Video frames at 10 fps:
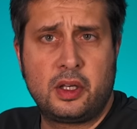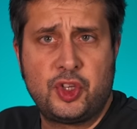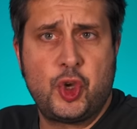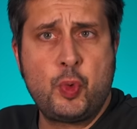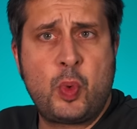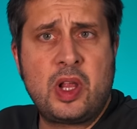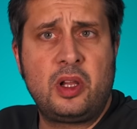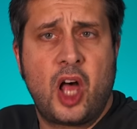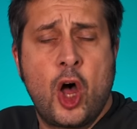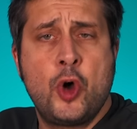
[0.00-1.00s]
You
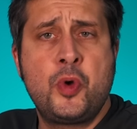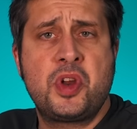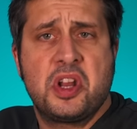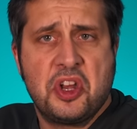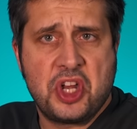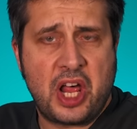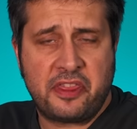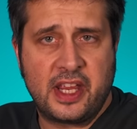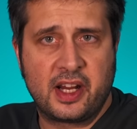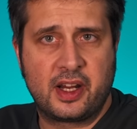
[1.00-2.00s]
will own
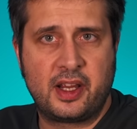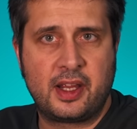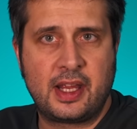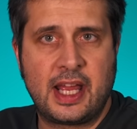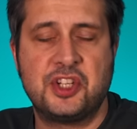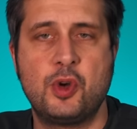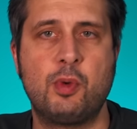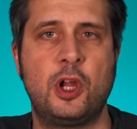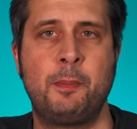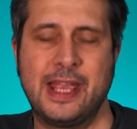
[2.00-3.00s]
nothing and you
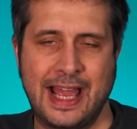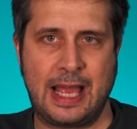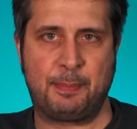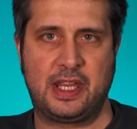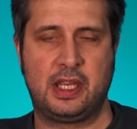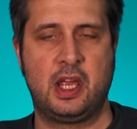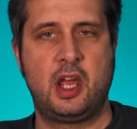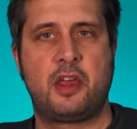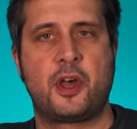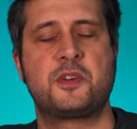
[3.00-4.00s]
will be happy.
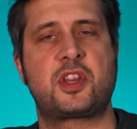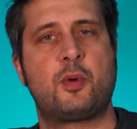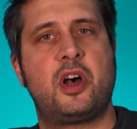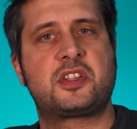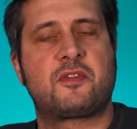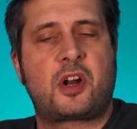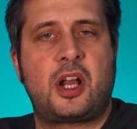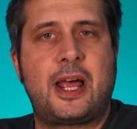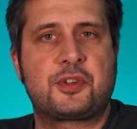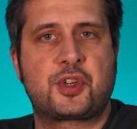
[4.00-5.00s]
Those are the words of
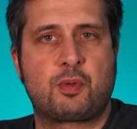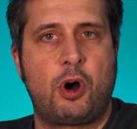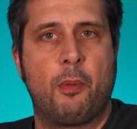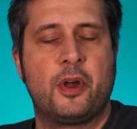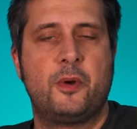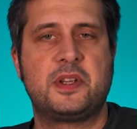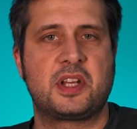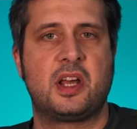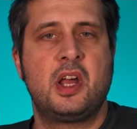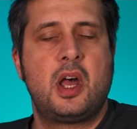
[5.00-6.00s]
Klaus Schwab, who is
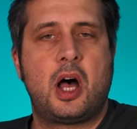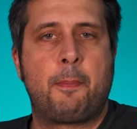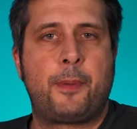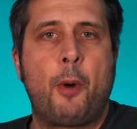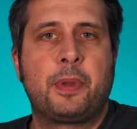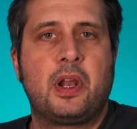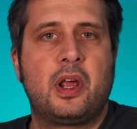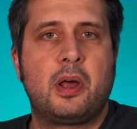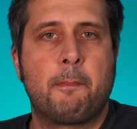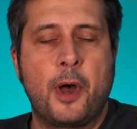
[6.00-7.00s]
a
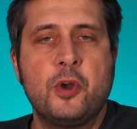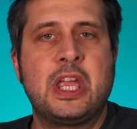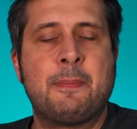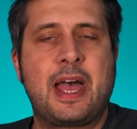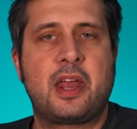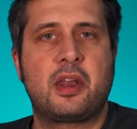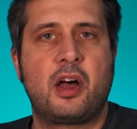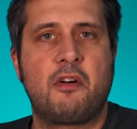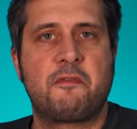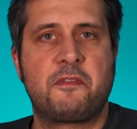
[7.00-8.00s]
popular bogeyman
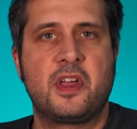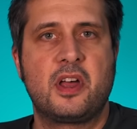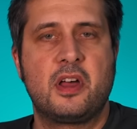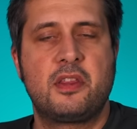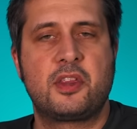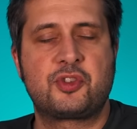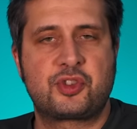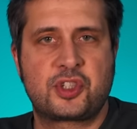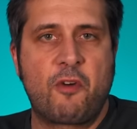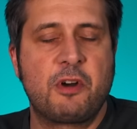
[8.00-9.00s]
of the
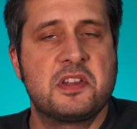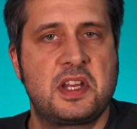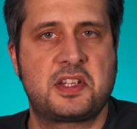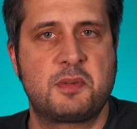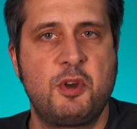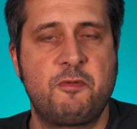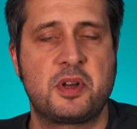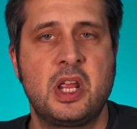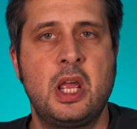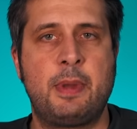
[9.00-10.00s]
sovereign citizen
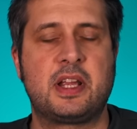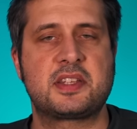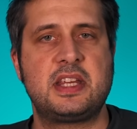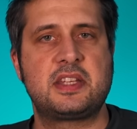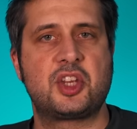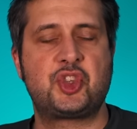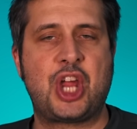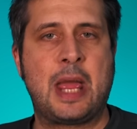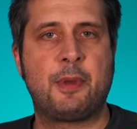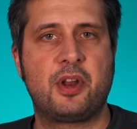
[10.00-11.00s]
movement because he's the
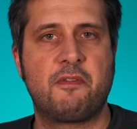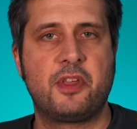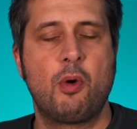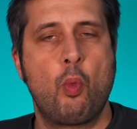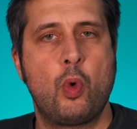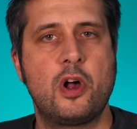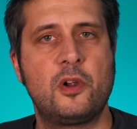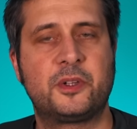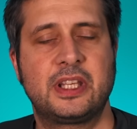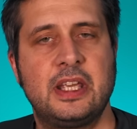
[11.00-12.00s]
chairman of the
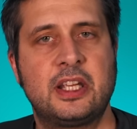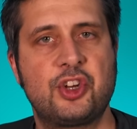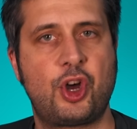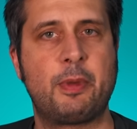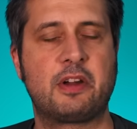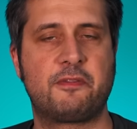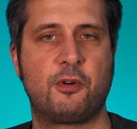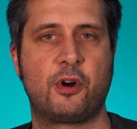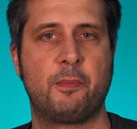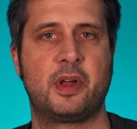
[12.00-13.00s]
World Economic
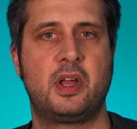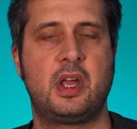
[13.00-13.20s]
Forum.